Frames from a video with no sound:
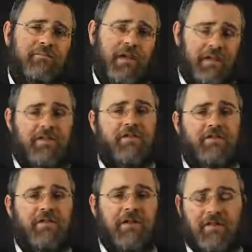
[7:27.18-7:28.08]
And he
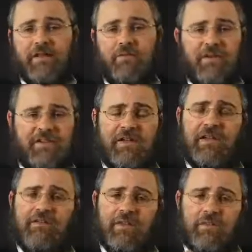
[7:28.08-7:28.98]
understood that, and that's why he's going to
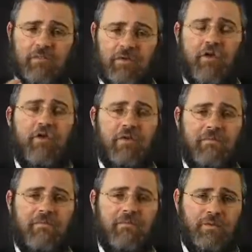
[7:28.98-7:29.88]
give them the Torah,
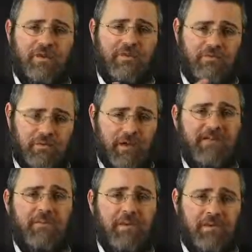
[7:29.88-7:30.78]
which is
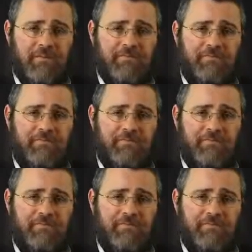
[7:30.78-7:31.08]
responsibility.